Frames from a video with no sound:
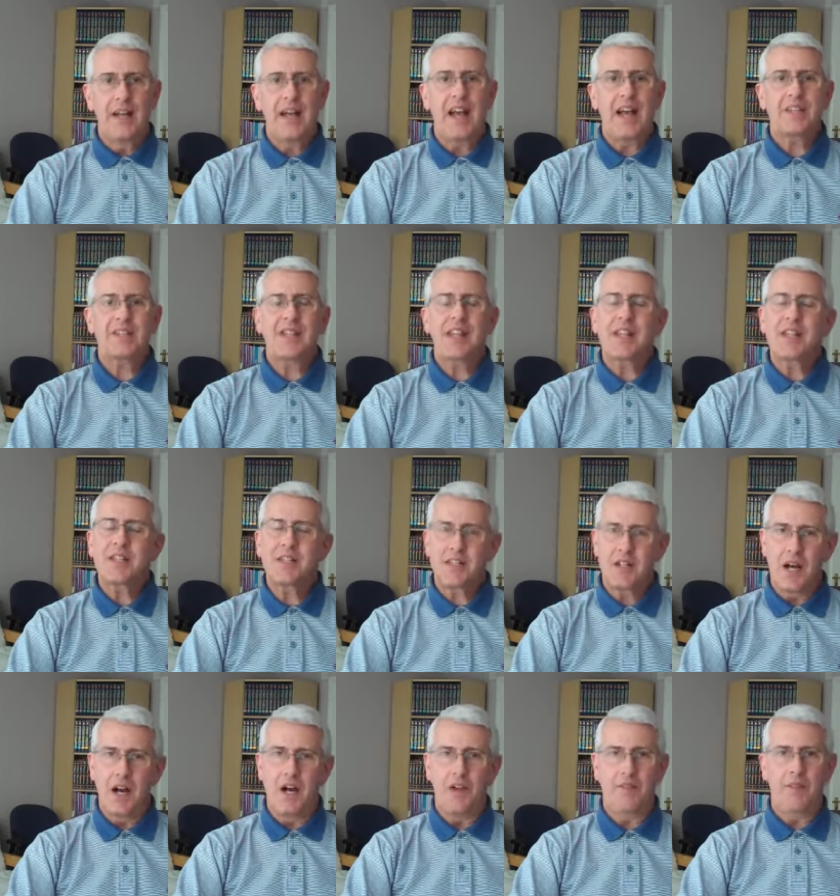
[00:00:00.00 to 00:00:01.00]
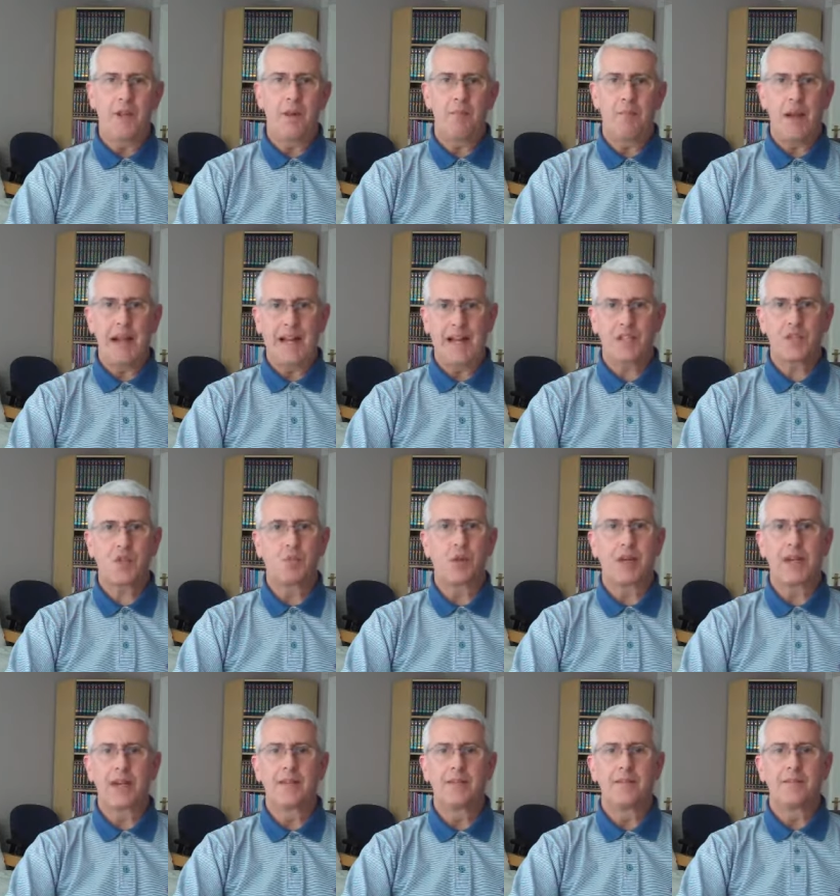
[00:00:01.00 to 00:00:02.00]
as they start their
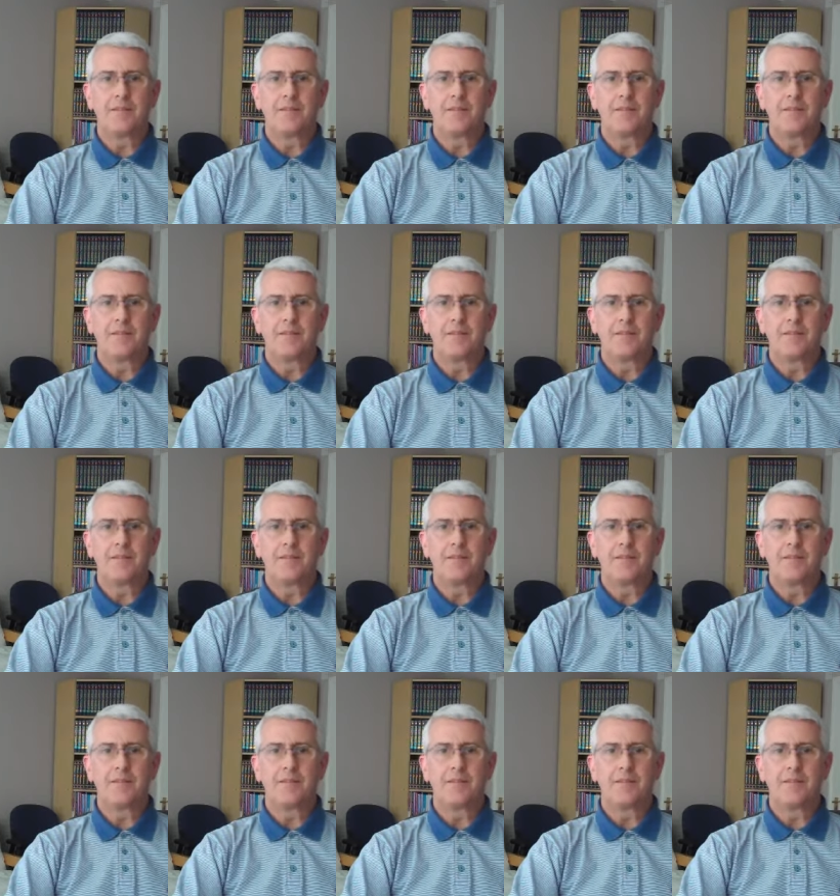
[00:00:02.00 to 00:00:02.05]
backswing.